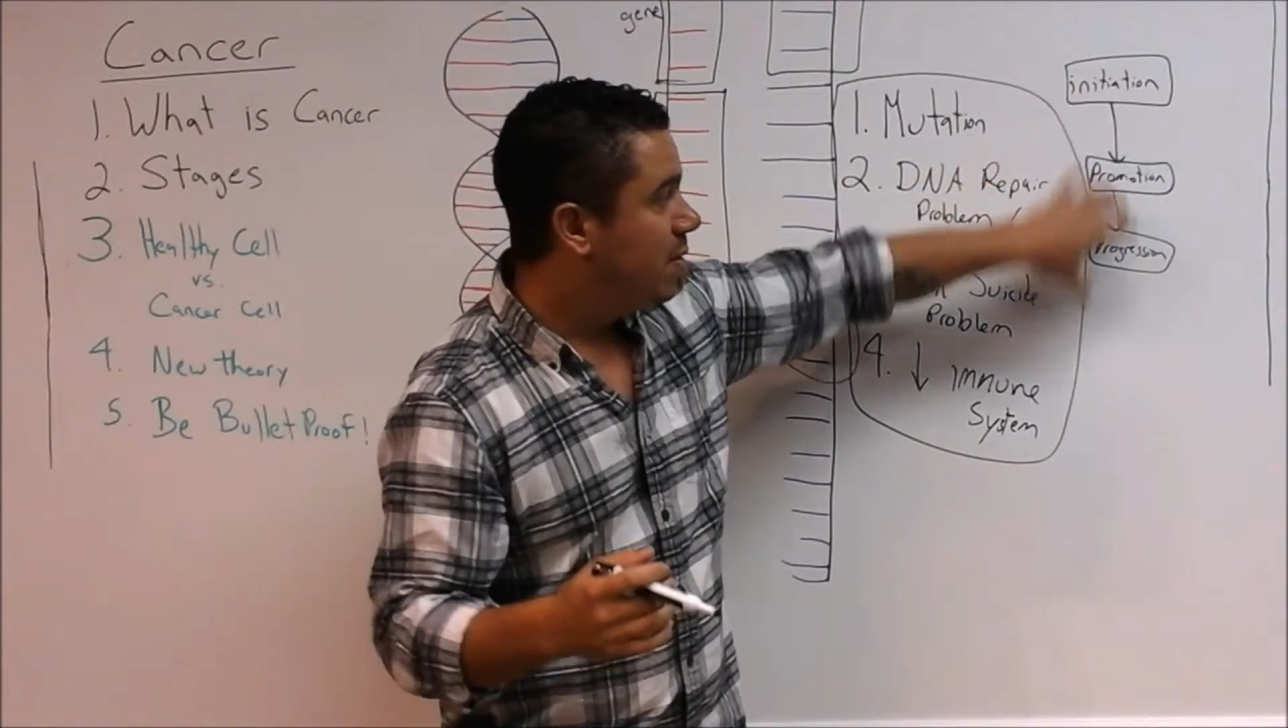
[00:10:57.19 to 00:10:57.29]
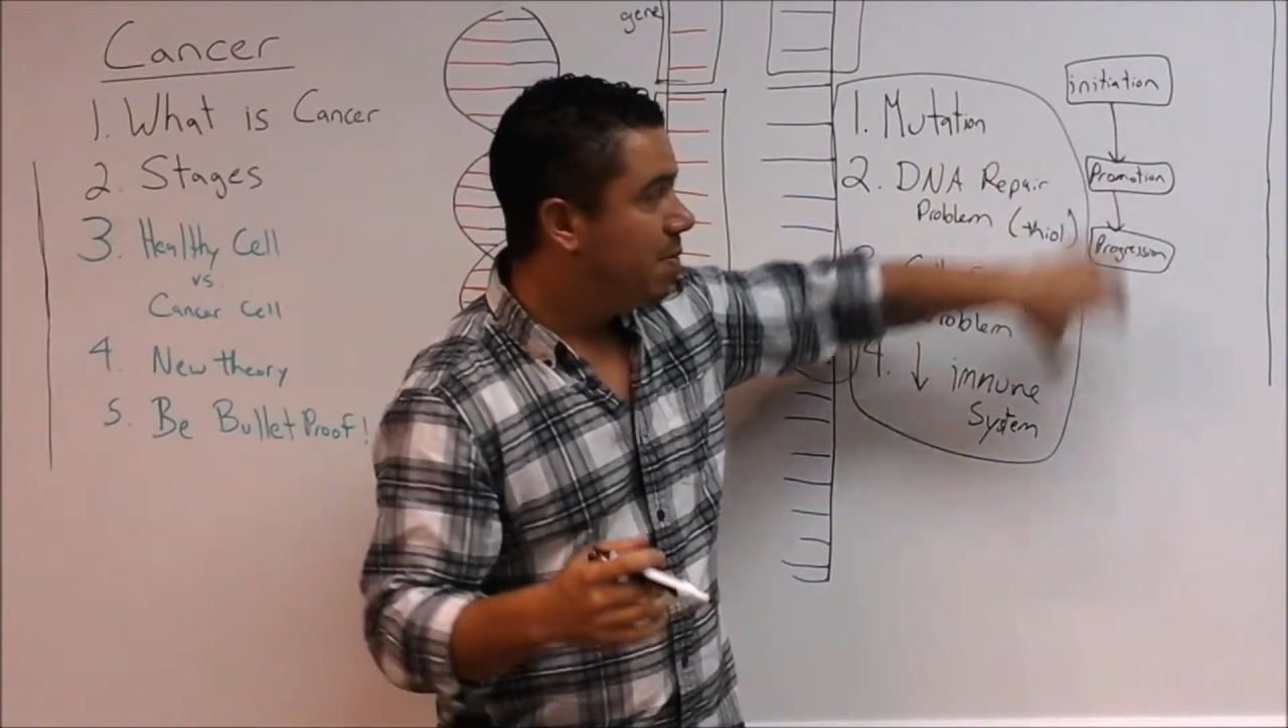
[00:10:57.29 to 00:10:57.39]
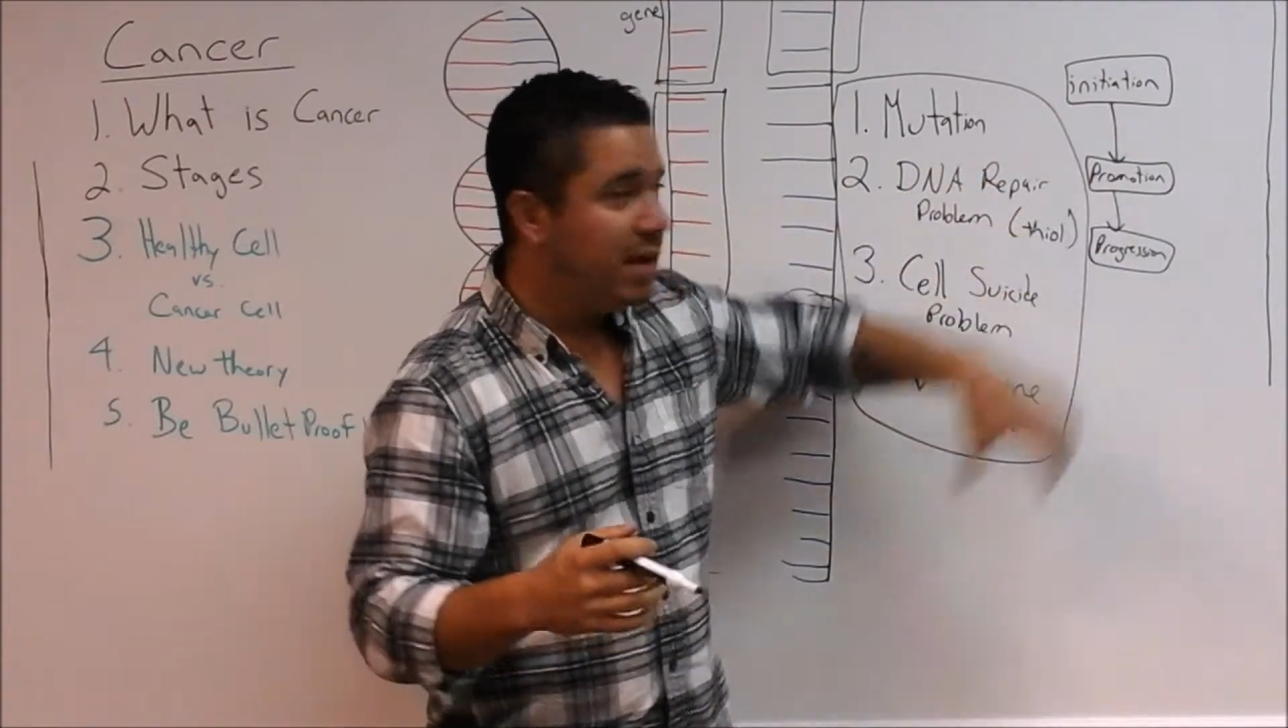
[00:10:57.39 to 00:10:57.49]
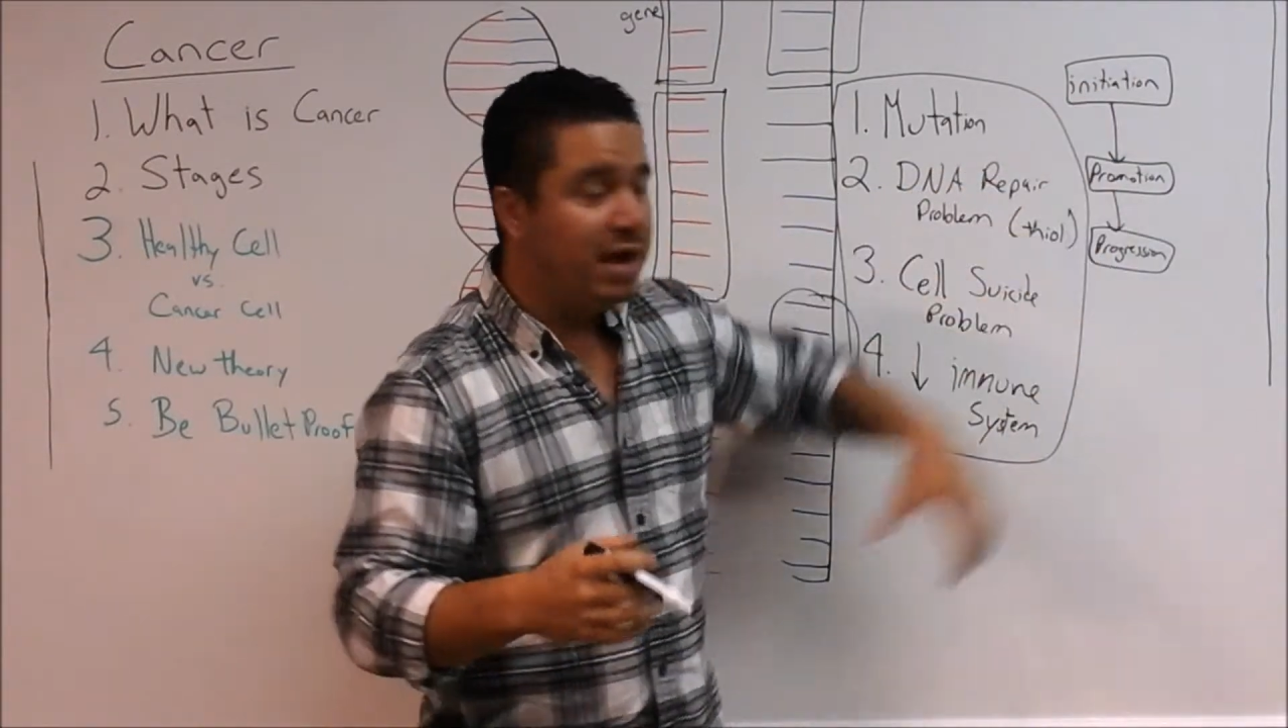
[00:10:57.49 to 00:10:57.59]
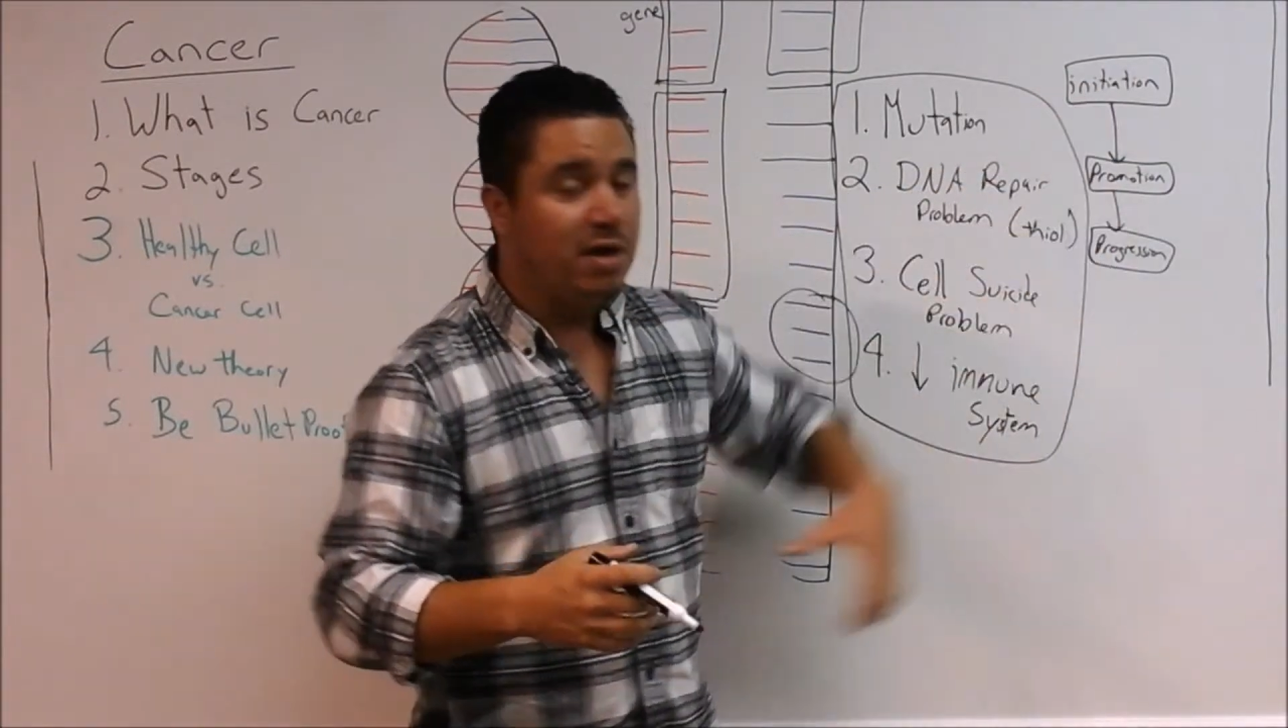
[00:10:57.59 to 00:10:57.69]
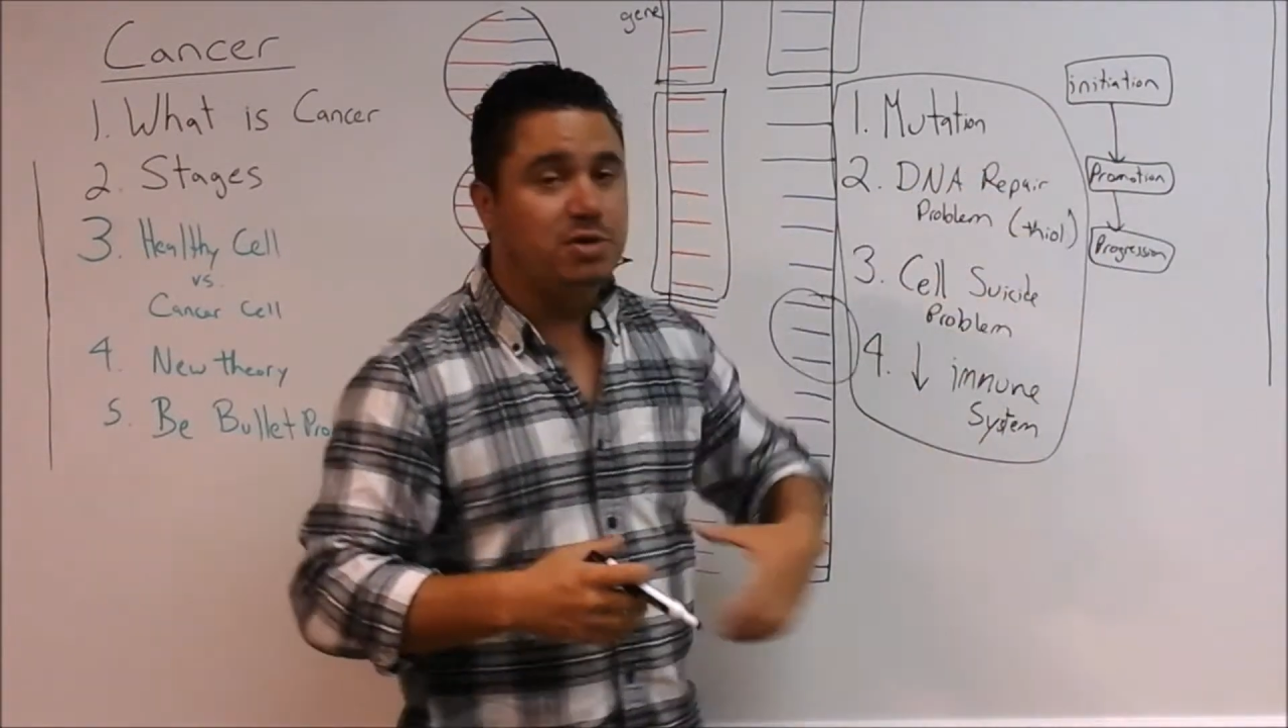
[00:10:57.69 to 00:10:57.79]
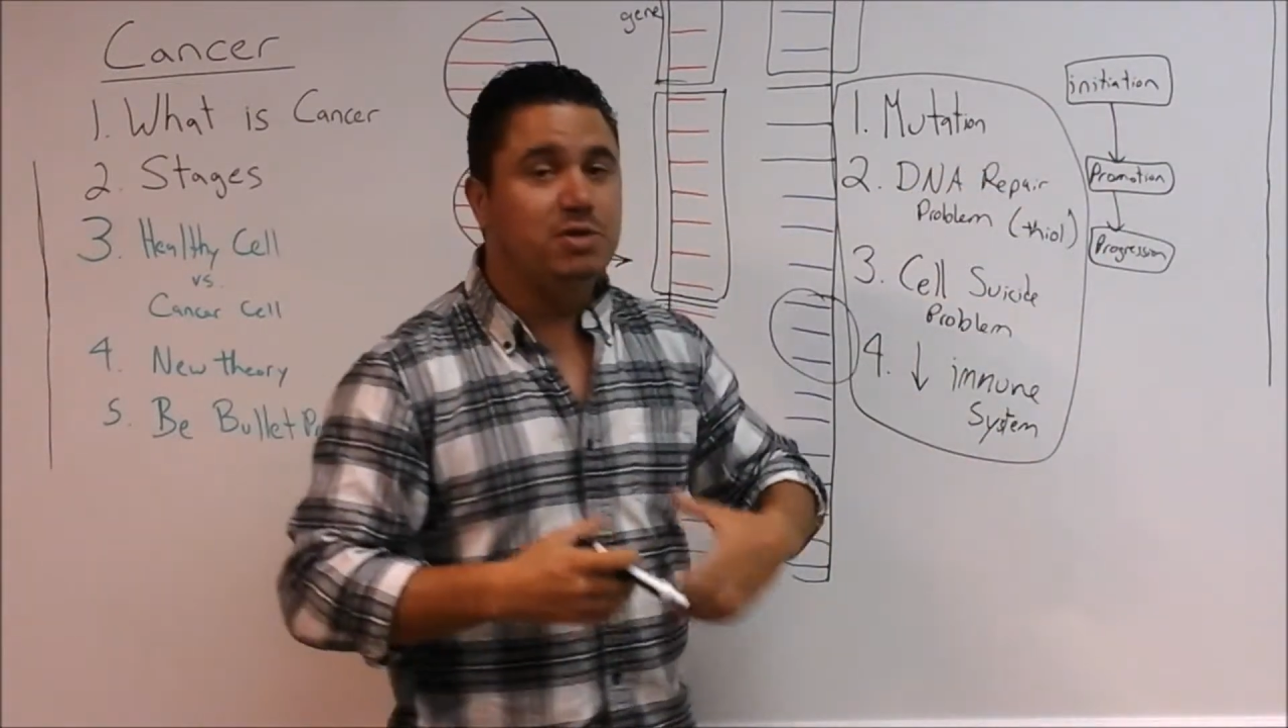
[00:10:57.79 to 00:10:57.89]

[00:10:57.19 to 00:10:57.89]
make a